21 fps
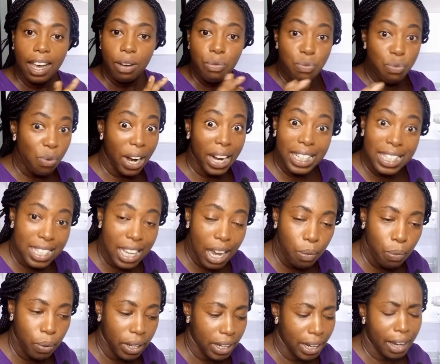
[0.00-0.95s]
right
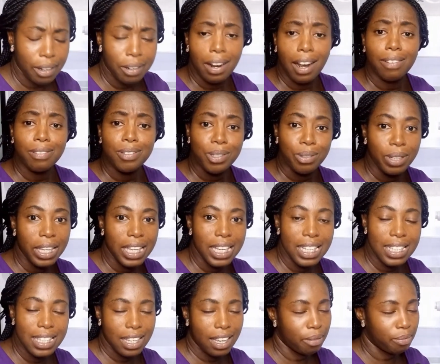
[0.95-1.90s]
away. I don't have to
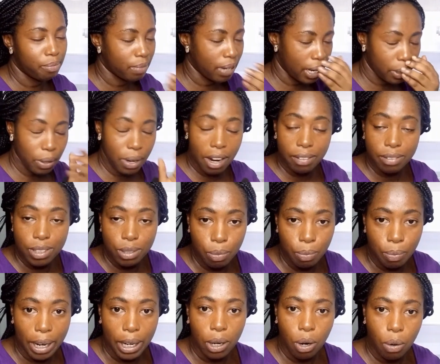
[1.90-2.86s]
I don't have to
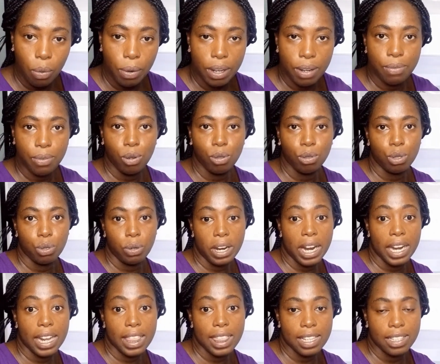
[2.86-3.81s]
microwave or do
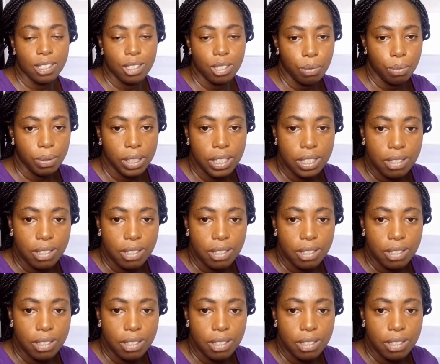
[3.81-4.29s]
anything to it.